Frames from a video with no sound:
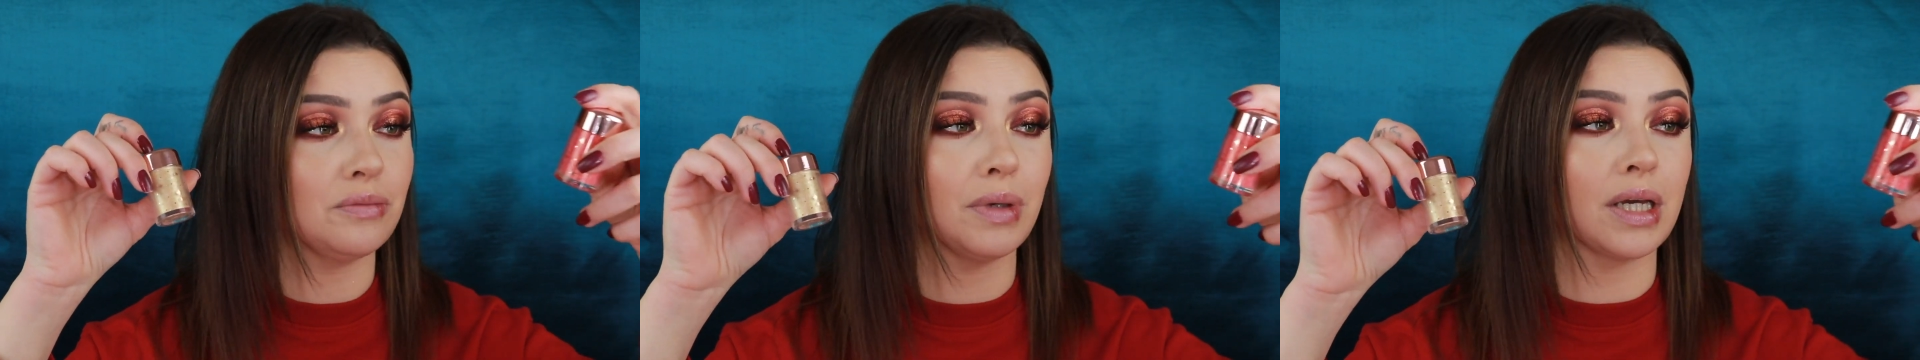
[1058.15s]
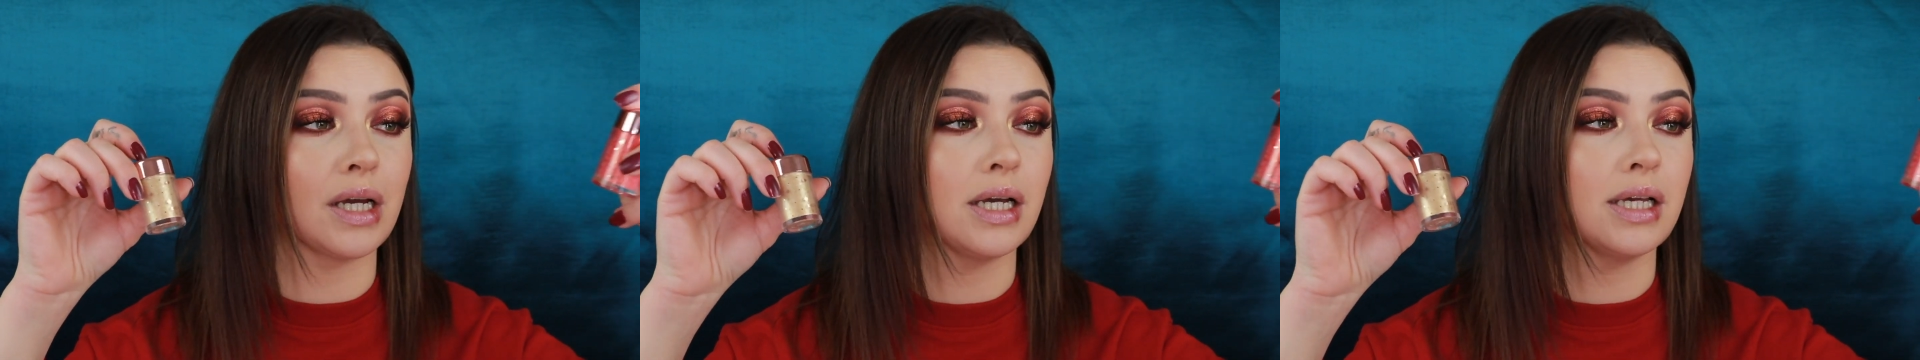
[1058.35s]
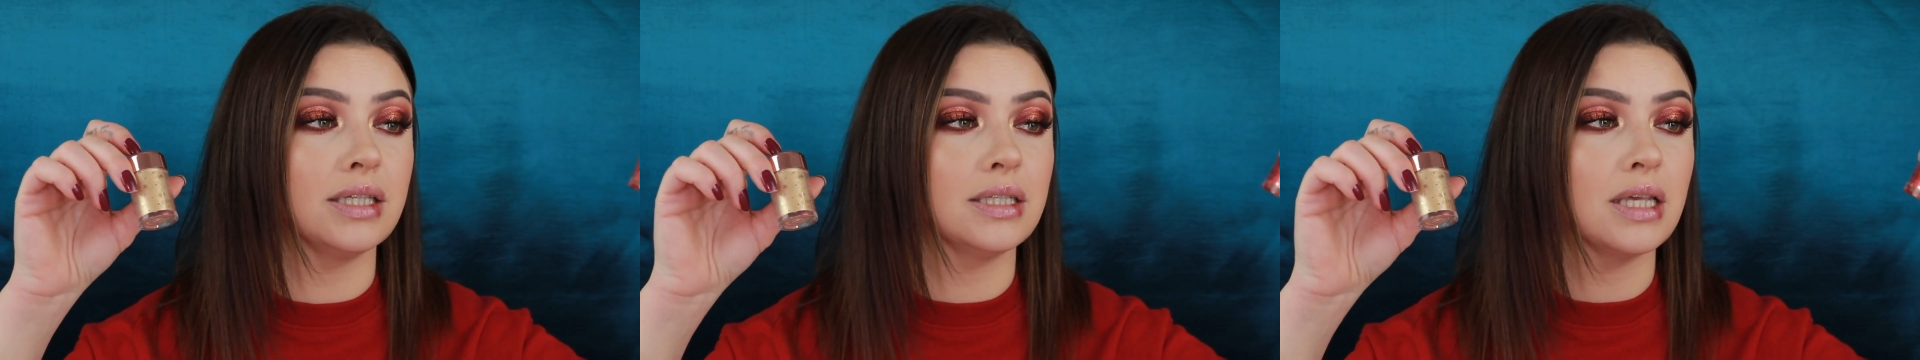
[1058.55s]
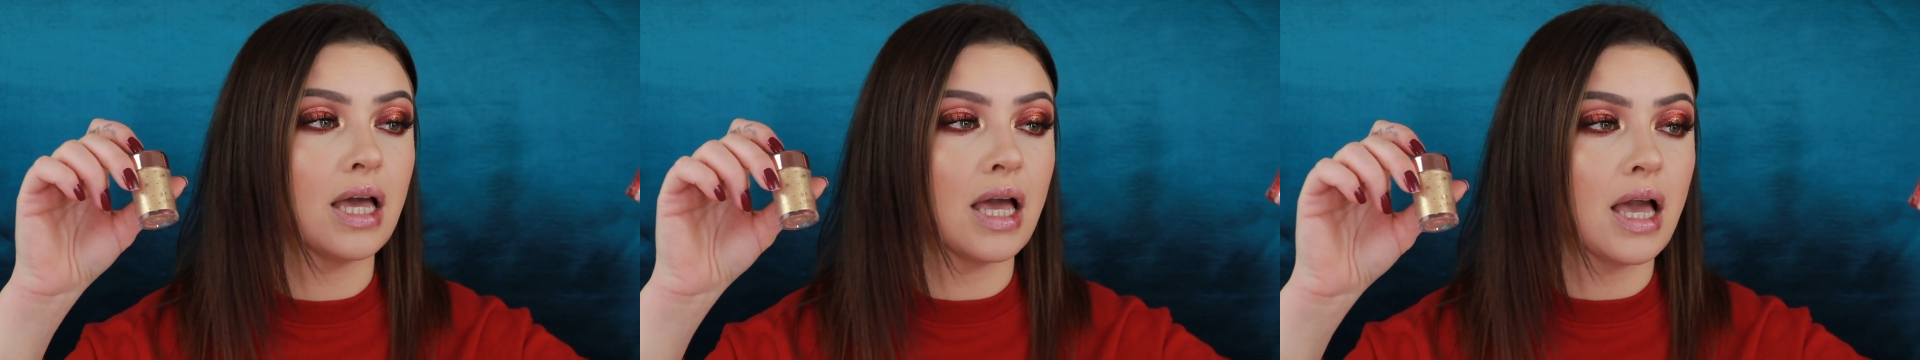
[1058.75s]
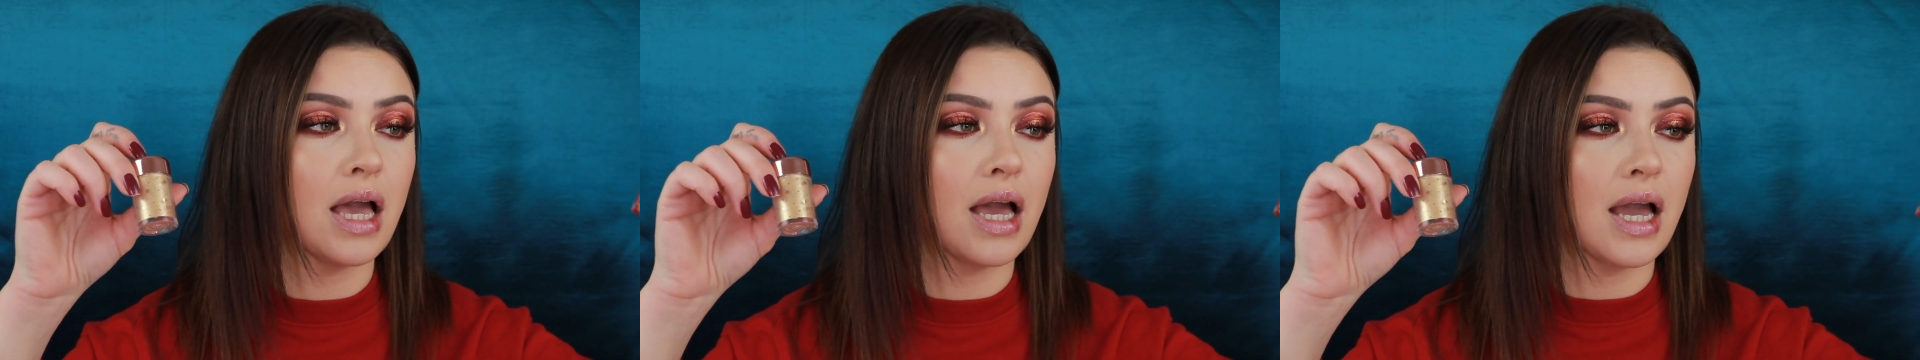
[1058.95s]
Because
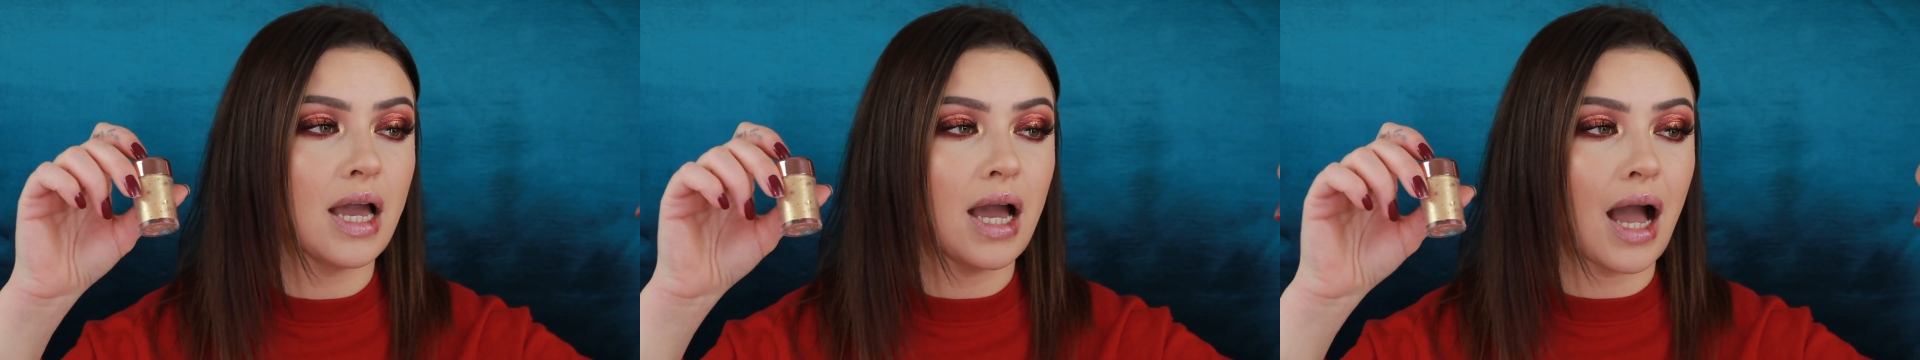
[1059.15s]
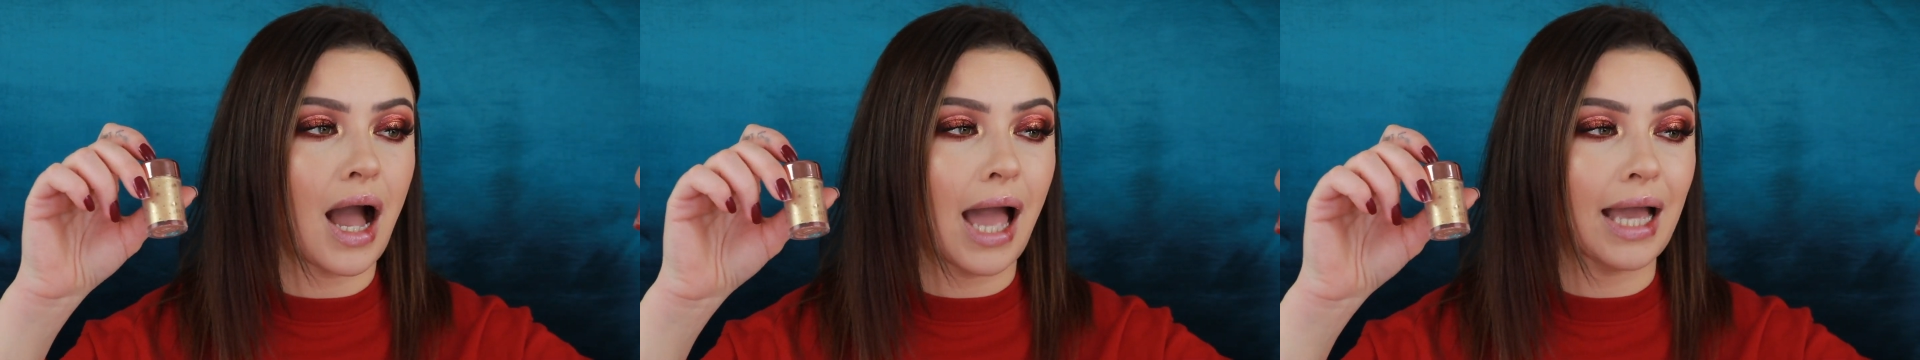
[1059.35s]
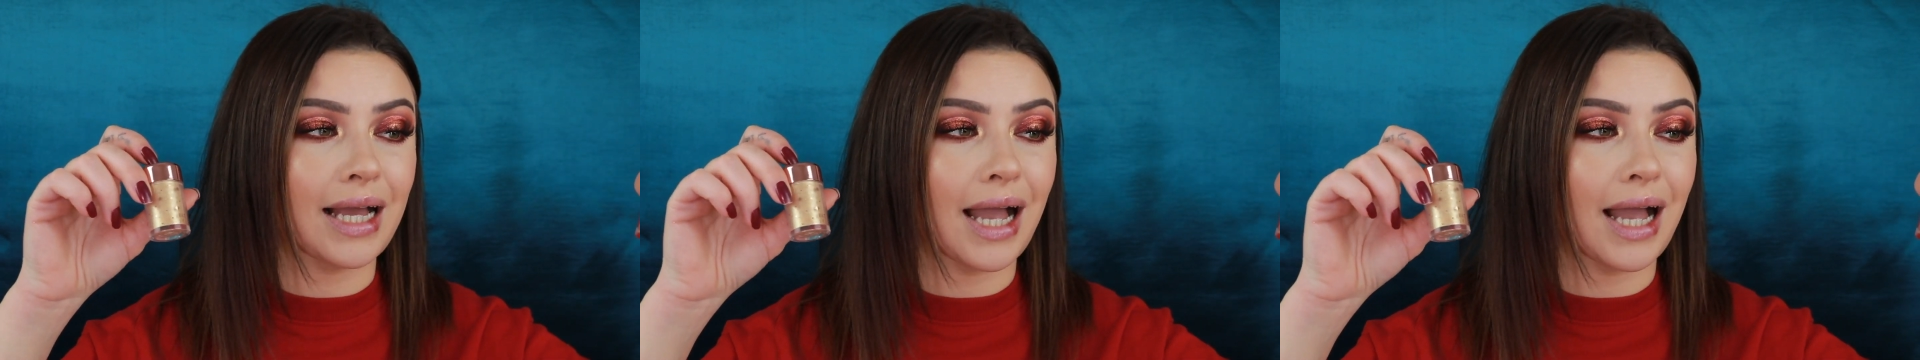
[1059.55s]
I